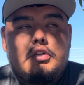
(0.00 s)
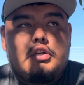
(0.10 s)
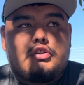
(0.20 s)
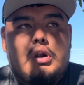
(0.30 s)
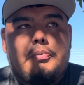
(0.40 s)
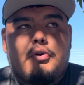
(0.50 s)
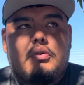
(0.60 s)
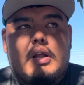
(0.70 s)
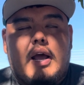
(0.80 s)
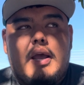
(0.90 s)
the tropical
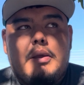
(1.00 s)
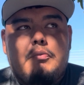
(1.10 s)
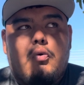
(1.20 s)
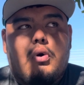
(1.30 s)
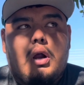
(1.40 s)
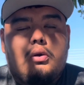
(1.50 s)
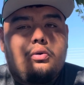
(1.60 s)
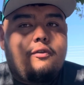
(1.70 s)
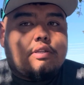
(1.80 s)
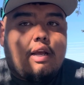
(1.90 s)
lime, or I don't
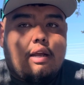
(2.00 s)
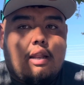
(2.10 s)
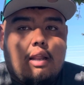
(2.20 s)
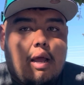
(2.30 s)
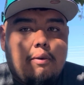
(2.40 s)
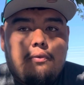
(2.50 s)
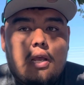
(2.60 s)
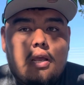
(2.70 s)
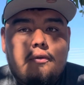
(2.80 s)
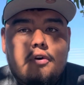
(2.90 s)
know if it's like a lime
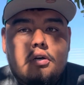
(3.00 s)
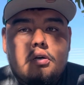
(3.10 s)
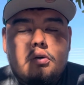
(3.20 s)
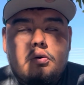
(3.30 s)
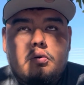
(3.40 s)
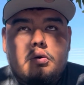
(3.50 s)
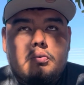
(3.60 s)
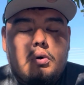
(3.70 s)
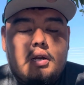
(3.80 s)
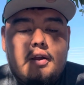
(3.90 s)
flavor or
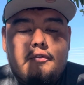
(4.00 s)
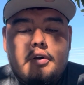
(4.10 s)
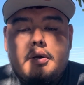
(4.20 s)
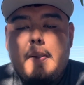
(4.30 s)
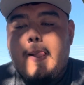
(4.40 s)
whatever.